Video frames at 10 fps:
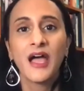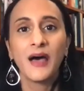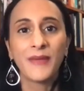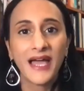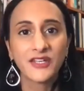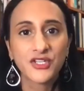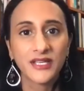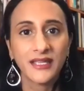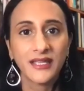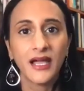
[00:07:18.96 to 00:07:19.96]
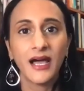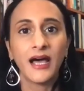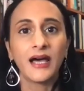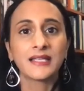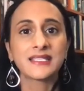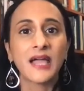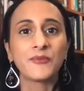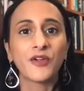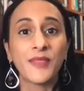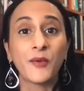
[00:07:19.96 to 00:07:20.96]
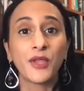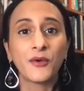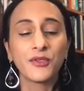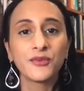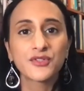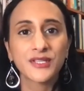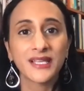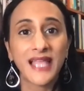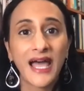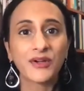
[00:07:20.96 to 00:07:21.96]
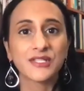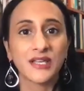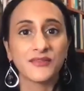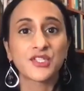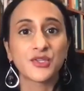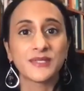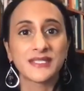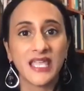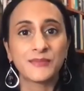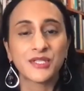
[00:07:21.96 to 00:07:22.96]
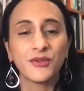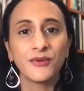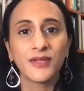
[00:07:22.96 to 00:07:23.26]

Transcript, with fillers: imagining uh, a time frame that we don't usually allow ourselves to escape to,